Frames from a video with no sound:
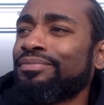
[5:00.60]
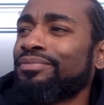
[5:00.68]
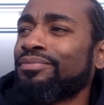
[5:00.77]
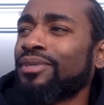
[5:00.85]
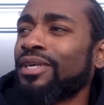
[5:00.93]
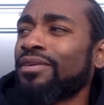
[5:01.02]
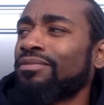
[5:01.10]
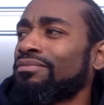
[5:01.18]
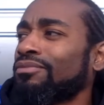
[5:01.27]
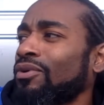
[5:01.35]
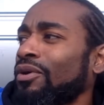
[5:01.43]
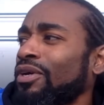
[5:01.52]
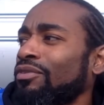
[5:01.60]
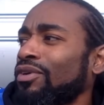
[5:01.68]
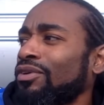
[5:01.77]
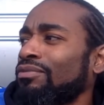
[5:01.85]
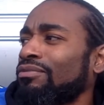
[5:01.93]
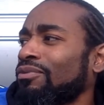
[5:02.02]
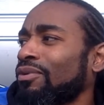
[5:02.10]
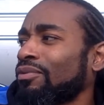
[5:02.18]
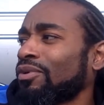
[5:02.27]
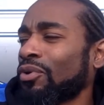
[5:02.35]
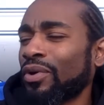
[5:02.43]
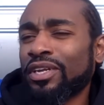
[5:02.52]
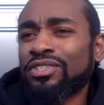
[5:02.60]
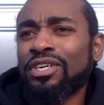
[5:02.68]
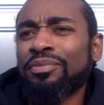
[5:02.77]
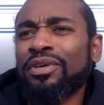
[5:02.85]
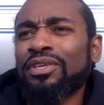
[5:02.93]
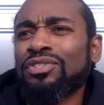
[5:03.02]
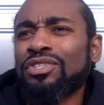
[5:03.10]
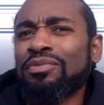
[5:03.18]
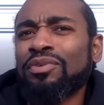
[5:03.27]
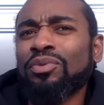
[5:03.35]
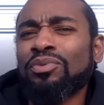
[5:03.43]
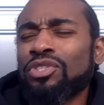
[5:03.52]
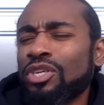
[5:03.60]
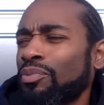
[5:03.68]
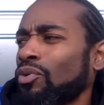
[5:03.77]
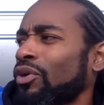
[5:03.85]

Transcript: But won't even won't correct something as simple, simple